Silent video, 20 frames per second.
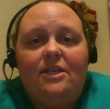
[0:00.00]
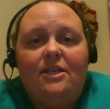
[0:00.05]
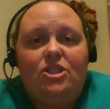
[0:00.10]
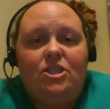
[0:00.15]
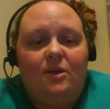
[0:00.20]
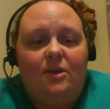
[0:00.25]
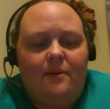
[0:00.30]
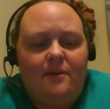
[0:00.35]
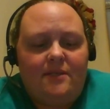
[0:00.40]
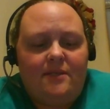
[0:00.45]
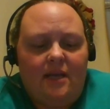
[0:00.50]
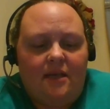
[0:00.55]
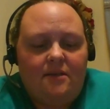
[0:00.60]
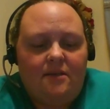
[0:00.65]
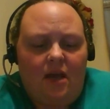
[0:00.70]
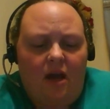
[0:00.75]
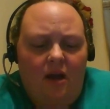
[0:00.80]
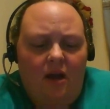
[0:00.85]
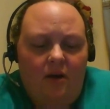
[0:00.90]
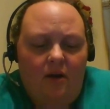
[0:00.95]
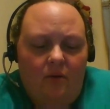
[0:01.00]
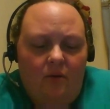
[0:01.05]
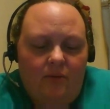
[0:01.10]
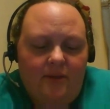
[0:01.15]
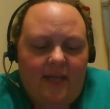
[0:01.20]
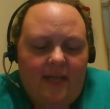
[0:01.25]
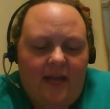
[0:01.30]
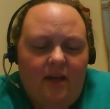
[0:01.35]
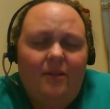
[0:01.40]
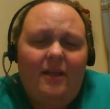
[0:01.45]
at you and says, oh, well,
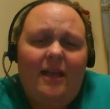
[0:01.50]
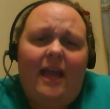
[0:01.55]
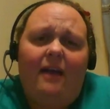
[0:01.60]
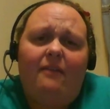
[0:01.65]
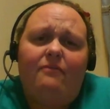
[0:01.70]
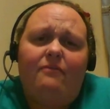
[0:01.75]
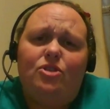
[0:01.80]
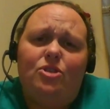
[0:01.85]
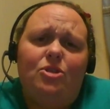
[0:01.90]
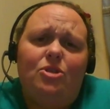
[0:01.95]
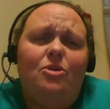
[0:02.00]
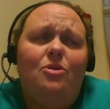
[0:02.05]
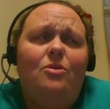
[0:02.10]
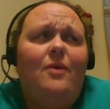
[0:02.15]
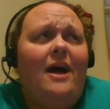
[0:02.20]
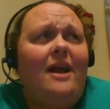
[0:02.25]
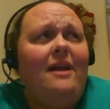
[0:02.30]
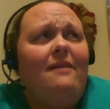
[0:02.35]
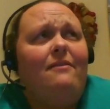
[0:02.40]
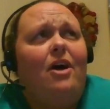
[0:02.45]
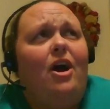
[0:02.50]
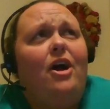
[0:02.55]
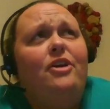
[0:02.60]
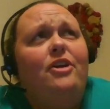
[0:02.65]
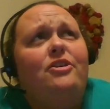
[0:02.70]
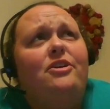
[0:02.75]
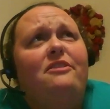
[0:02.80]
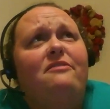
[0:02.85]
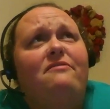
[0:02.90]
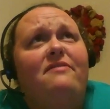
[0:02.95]
they only have 2 out of
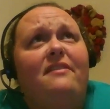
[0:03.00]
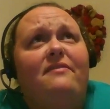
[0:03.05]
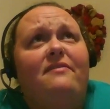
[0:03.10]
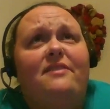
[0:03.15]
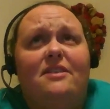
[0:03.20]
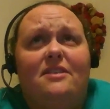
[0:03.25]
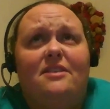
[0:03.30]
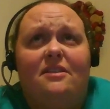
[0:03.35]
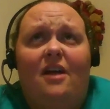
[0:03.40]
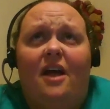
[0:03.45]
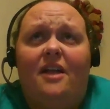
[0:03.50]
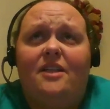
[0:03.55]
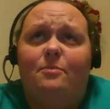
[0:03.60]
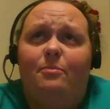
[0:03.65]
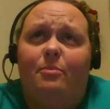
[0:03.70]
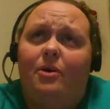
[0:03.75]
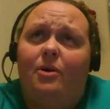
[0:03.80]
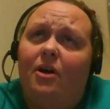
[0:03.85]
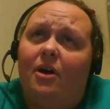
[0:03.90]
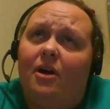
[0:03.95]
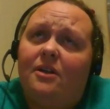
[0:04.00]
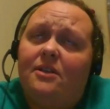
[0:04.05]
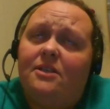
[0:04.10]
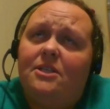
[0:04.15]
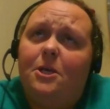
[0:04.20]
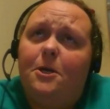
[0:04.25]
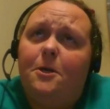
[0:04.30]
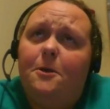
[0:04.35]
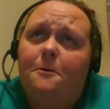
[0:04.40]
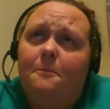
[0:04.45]
150 slots
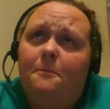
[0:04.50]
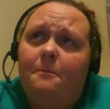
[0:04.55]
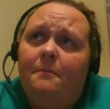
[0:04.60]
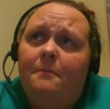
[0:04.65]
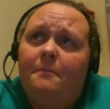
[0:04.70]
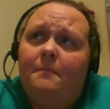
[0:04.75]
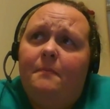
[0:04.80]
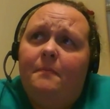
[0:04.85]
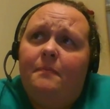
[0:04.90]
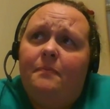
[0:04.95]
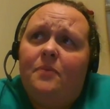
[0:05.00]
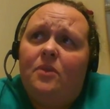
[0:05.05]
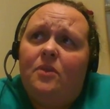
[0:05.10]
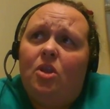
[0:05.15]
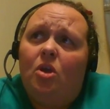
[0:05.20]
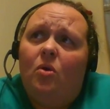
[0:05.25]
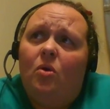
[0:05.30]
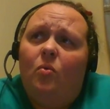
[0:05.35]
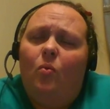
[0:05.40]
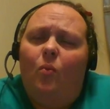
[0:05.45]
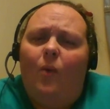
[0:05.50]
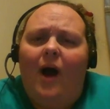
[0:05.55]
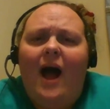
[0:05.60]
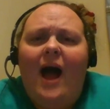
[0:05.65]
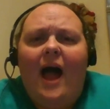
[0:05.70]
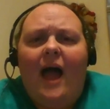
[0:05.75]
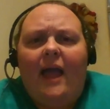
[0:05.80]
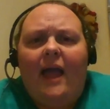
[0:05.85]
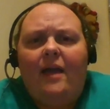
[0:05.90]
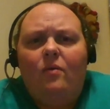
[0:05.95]
booked.
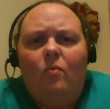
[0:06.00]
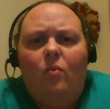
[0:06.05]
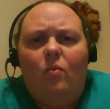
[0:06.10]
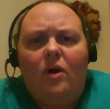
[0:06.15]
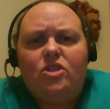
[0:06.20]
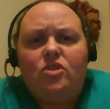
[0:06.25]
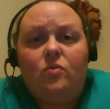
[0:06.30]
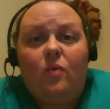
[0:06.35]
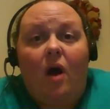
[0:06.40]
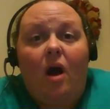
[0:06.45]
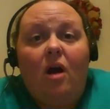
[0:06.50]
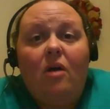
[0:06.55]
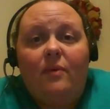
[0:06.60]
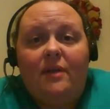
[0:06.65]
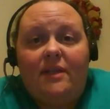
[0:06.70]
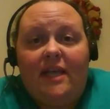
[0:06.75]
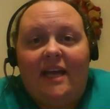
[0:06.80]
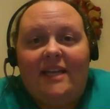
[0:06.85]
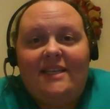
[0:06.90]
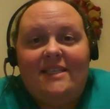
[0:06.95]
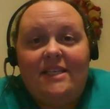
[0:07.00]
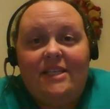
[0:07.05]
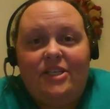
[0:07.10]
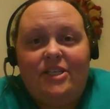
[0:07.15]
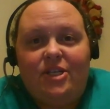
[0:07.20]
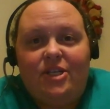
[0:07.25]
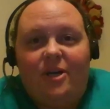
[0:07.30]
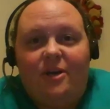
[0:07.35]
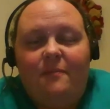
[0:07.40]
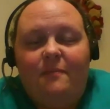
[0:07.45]
Why? What's wrong with that
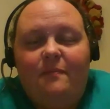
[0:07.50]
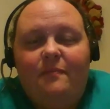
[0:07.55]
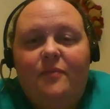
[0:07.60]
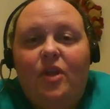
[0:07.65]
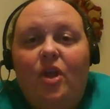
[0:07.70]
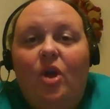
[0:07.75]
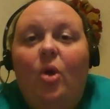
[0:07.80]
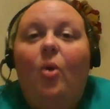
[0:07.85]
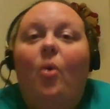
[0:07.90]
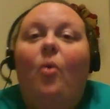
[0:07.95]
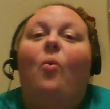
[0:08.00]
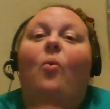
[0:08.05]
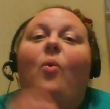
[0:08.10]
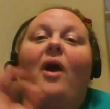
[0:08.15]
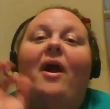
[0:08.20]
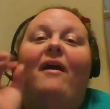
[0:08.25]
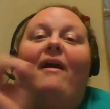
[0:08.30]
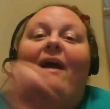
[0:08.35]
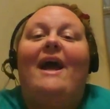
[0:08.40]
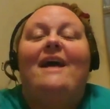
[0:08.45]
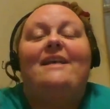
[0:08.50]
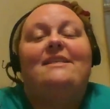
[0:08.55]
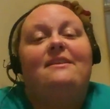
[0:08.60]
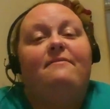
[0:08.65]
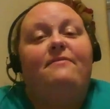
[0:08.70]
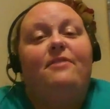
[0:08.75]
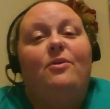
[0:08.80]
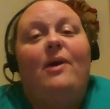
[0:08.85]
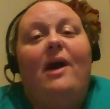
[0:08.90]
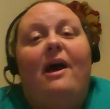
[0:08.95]
teacher? Whereas
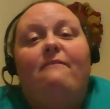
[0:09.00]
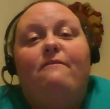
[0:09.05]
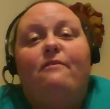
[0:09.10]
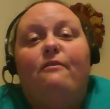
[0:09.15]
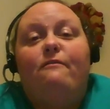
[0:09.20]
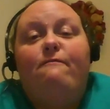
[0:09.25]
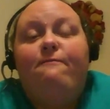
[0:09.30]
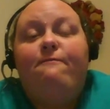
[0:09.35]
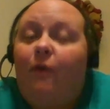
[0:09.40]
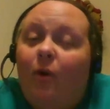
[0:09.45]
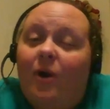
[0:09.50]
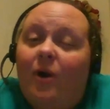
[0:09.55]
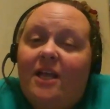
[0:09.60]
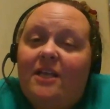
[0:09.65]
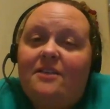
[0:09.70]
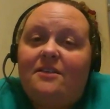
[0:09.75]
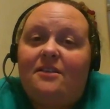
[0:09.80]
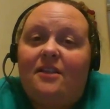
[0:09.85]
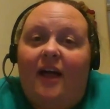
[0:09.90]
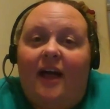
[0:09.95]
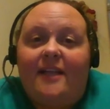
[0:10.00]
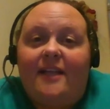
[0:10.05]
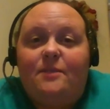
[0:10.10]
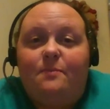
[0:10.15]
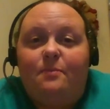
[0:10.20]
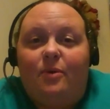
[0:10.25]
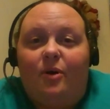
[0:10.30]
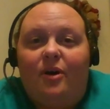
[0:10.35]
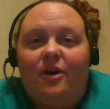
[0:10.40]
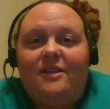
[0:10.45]
if you have 40
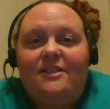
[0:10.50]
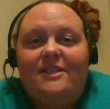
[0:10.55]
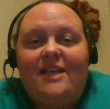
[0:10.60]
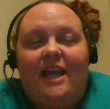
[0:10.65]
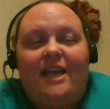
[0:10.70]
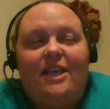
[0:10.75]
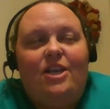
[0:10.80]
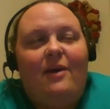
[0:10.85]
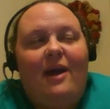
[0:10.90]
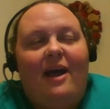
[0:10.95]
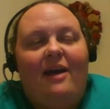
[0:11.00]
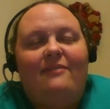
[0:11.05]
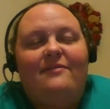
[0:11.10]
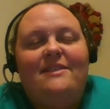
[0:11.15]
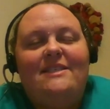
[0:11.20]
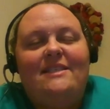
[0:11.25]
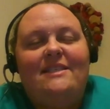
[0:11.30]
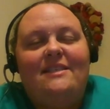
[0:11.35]
slots booked and you have